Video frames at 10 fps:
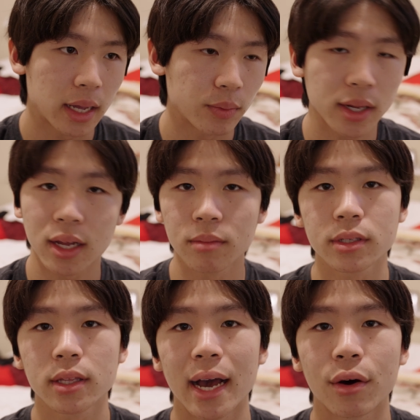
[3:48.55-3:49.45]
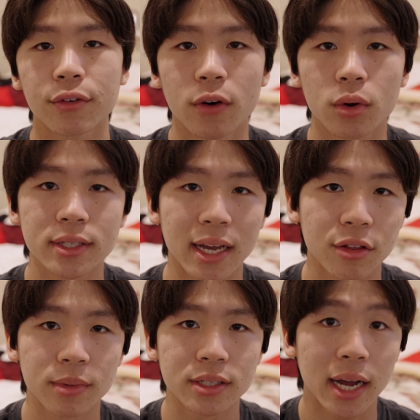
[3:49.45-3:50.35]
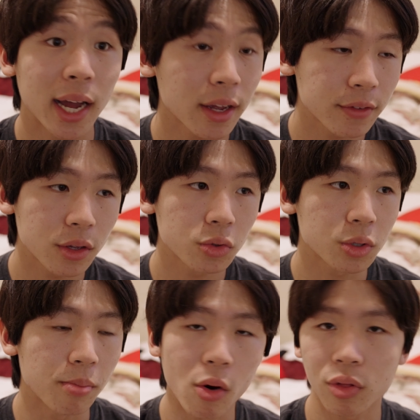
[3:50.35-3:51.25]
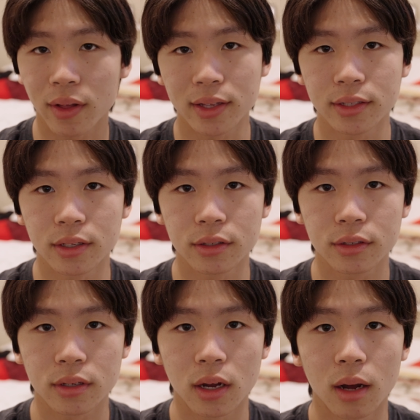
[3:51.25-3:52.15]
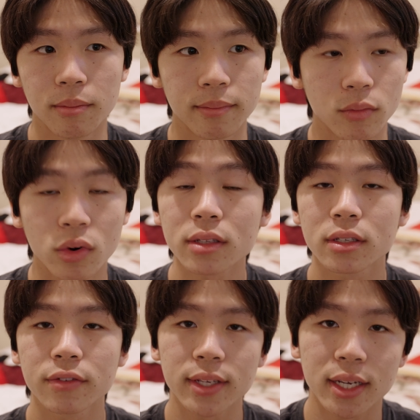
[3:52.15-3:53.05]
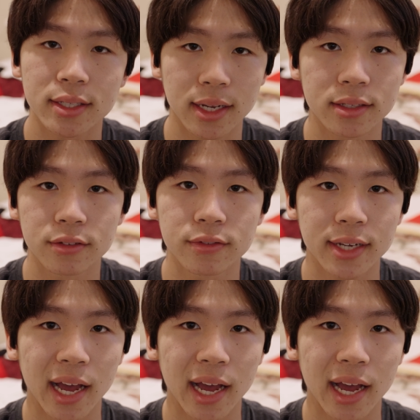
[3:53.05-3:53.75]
And when it comes to the autofocus elements, I have used both lenses relatively extensively.